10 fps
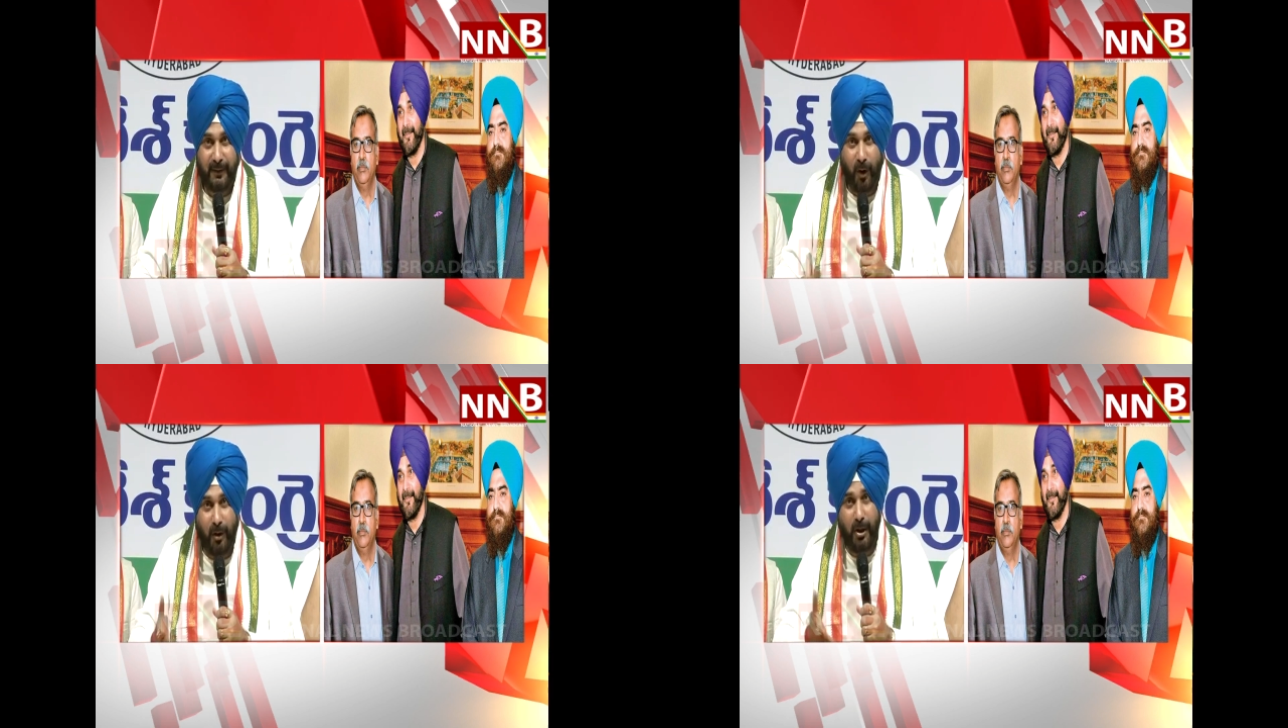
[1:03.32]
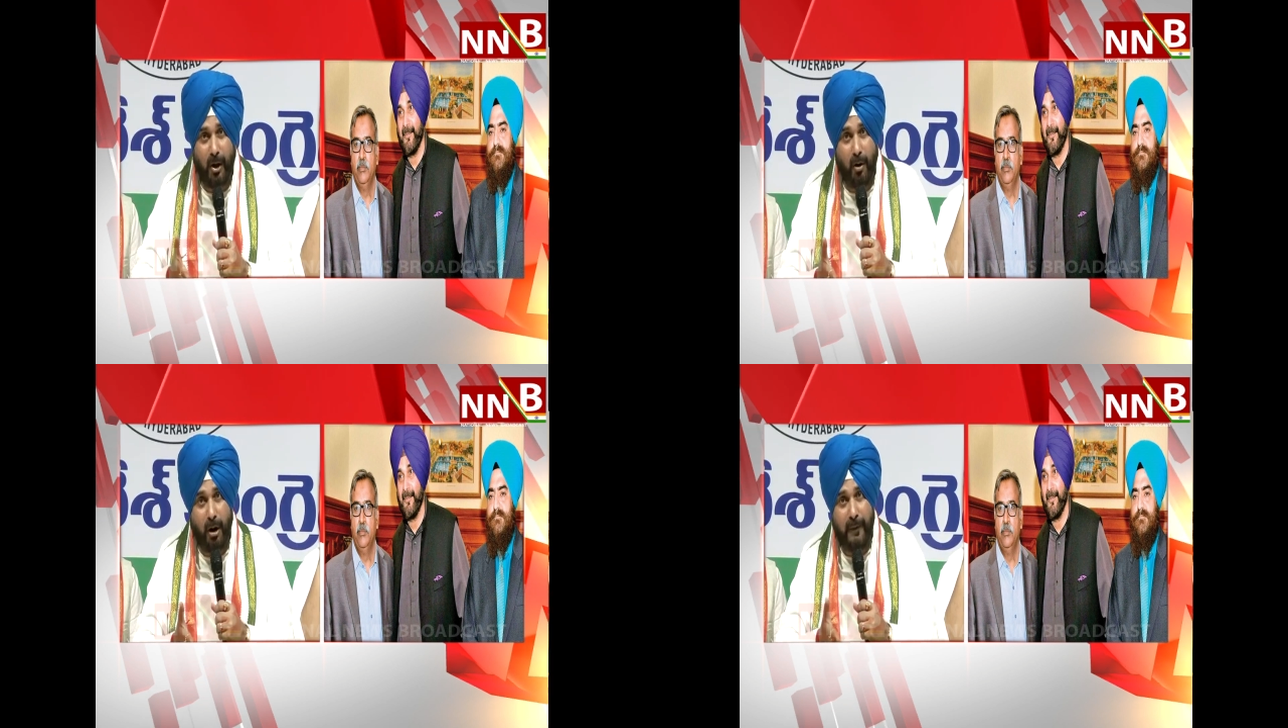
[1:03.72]
On
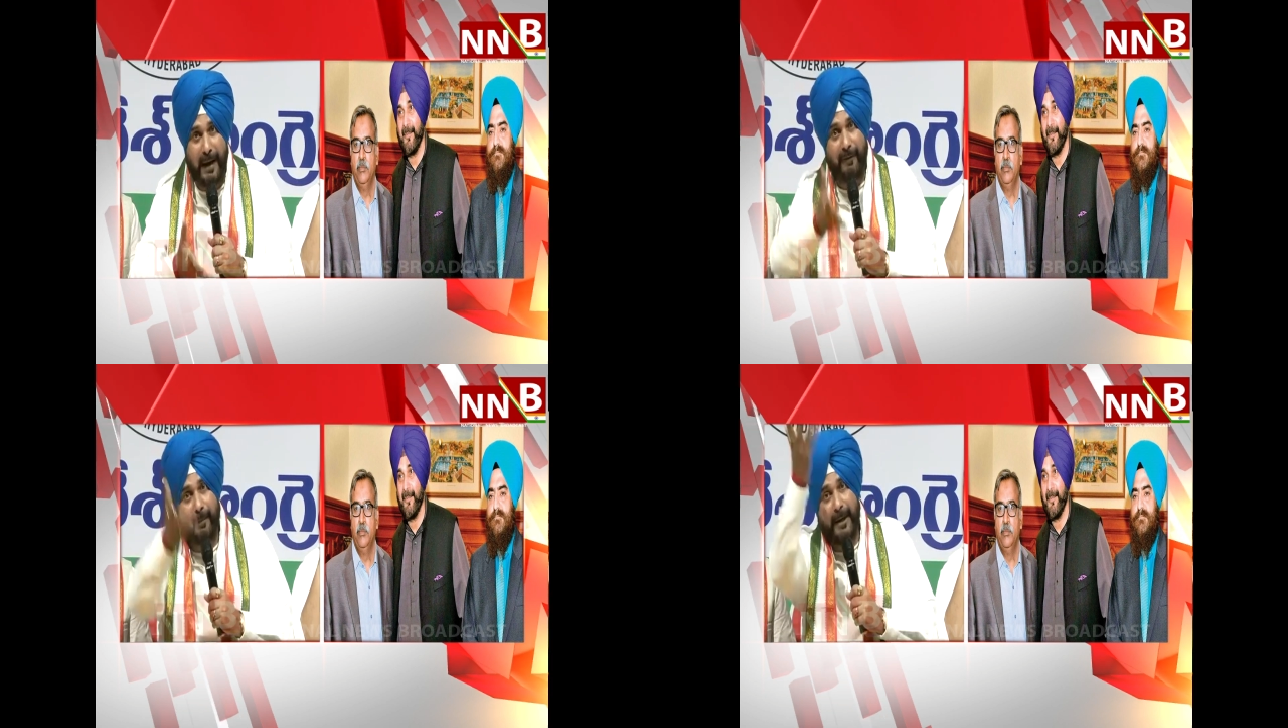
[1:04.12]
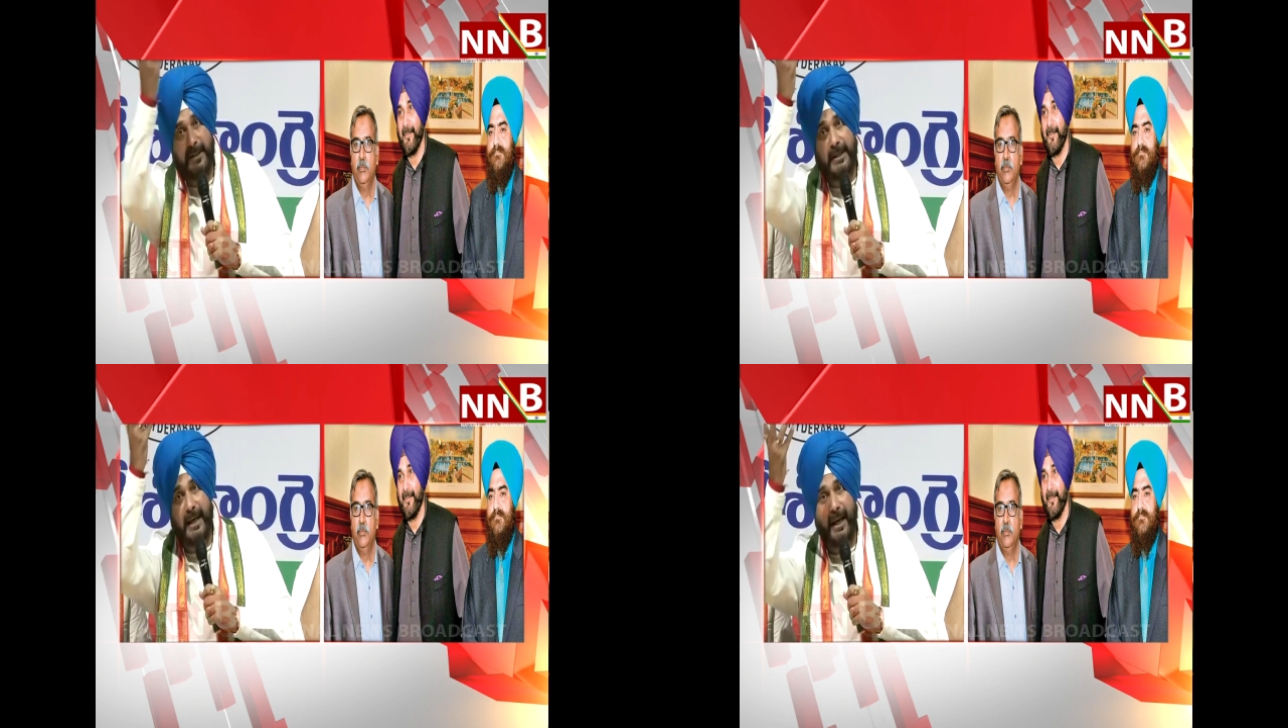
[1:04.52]
the road where everybody
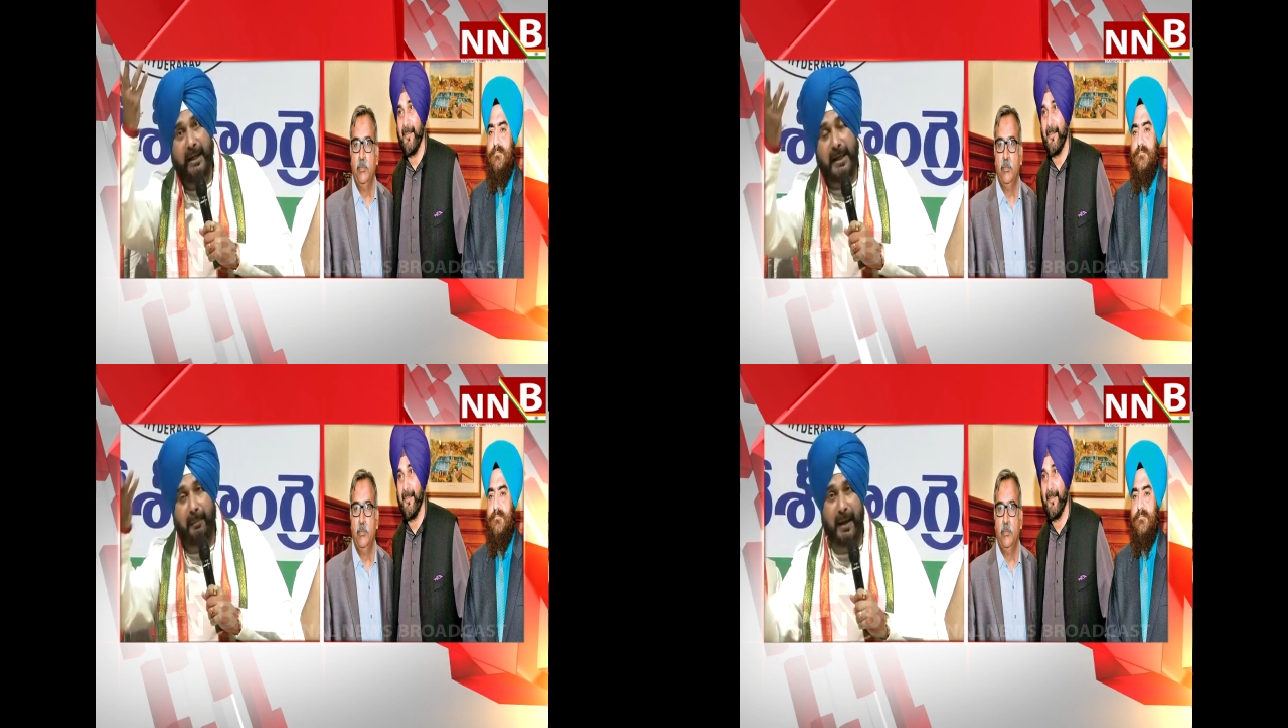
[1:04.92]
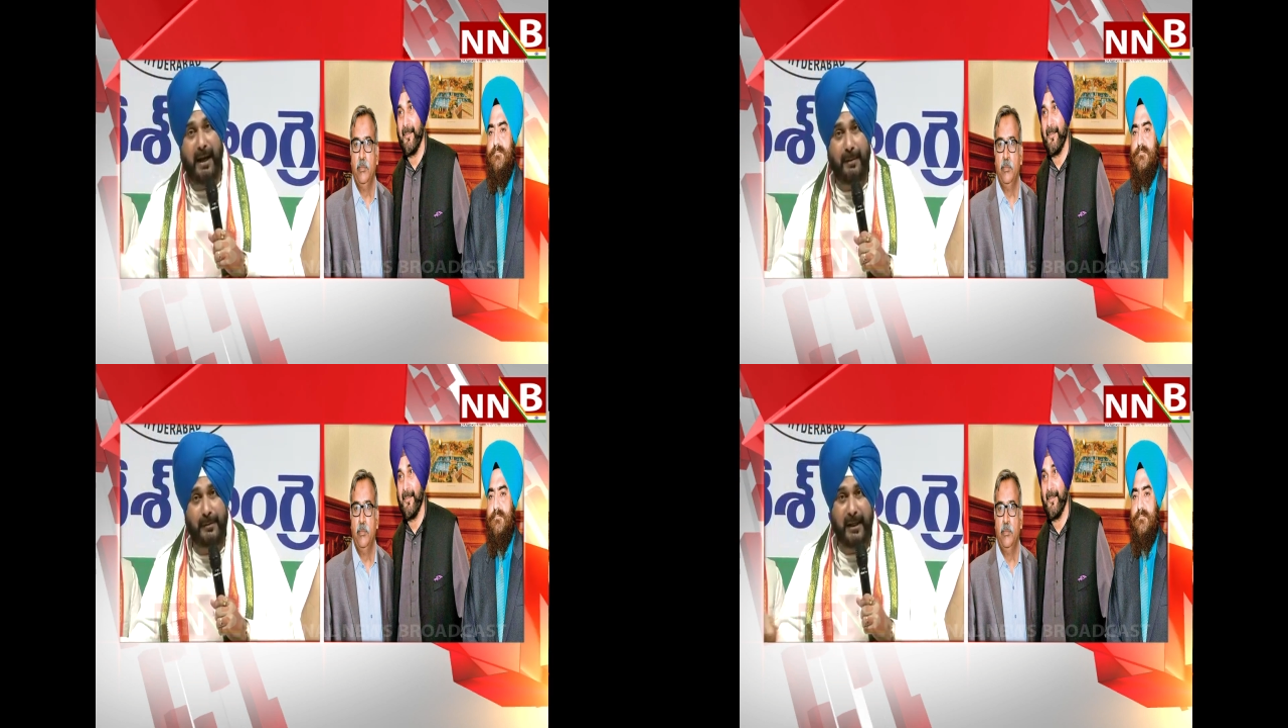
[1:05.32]
is seeing, somebody
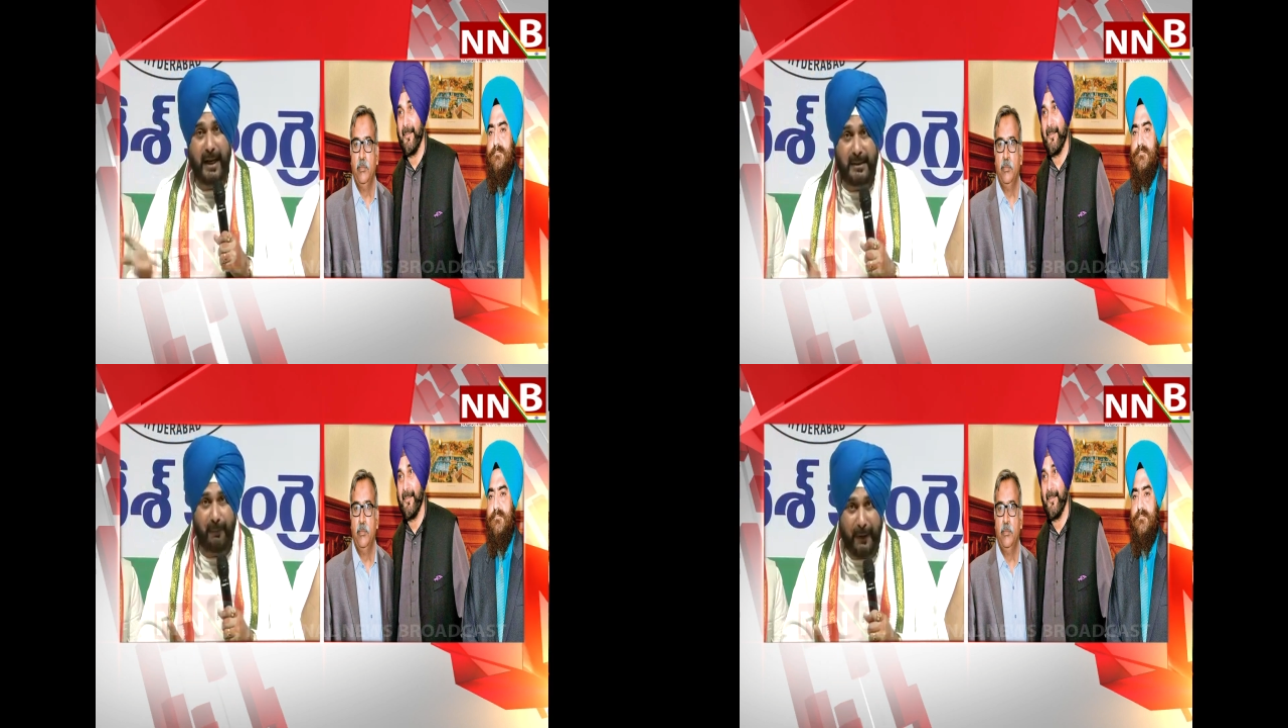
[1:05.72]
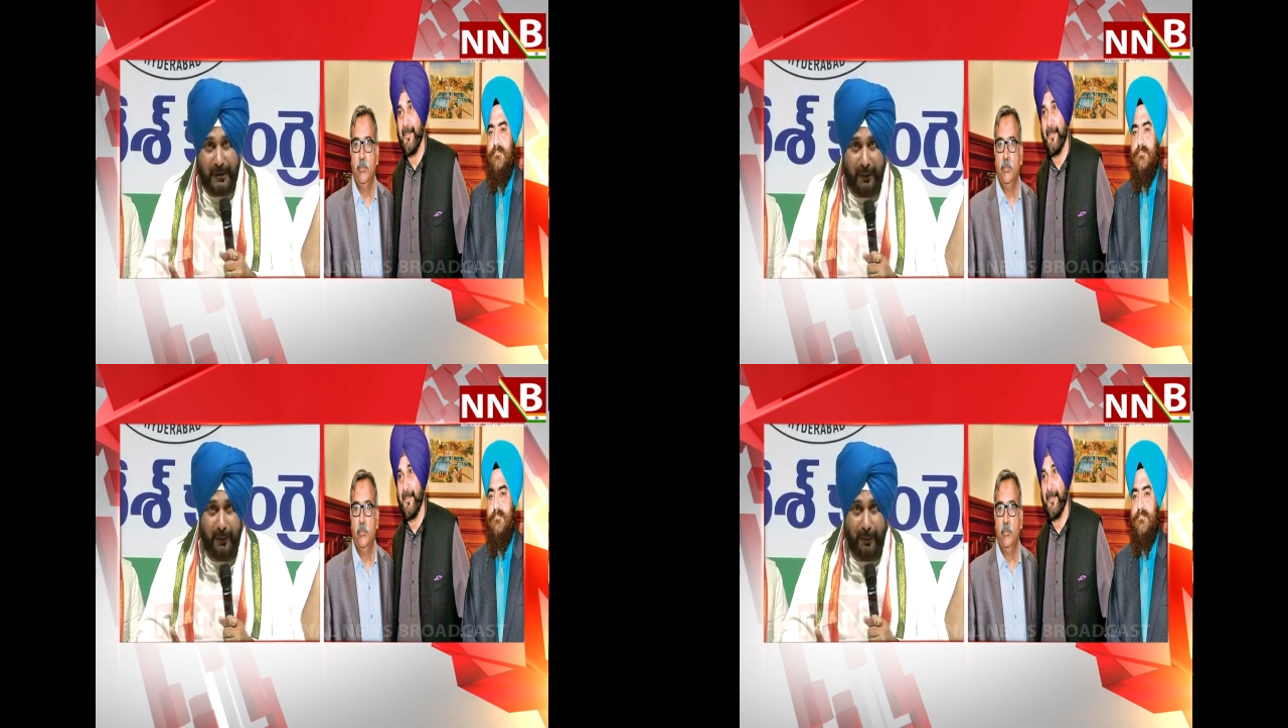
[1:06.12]
comes and takes a
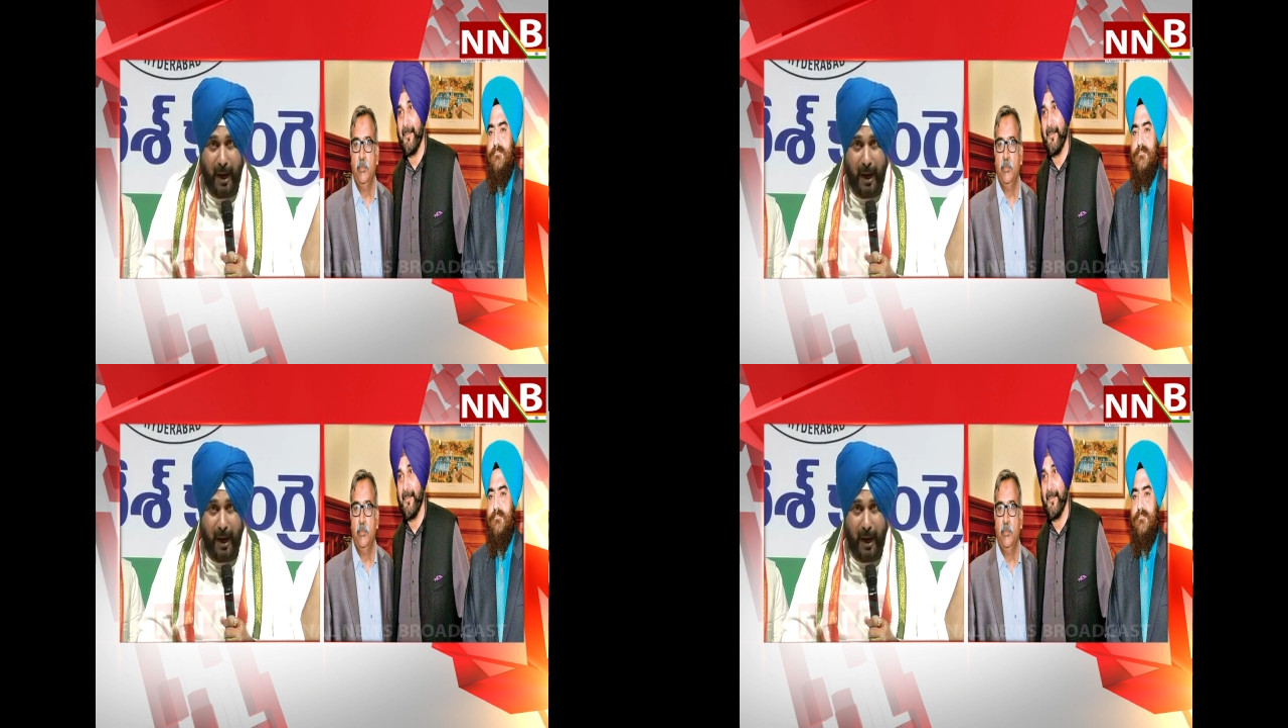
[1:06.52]
picture with me.